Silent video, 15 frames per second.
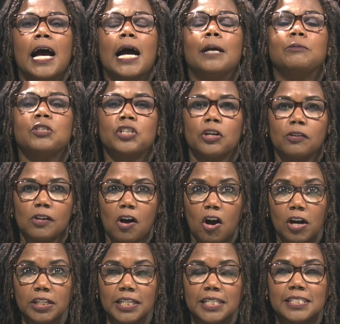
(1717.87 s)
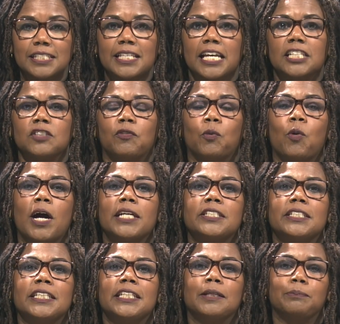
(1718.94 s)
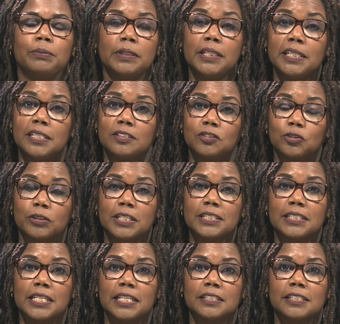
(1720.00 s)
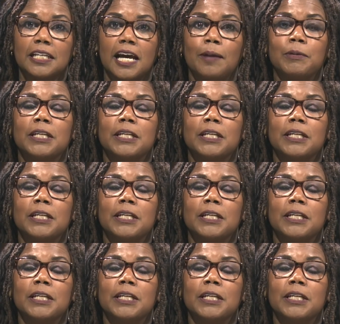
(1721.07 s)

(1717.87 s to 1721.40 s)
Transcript: I'm Cheryl Hawkins. Thanks for watching. And please join us next time.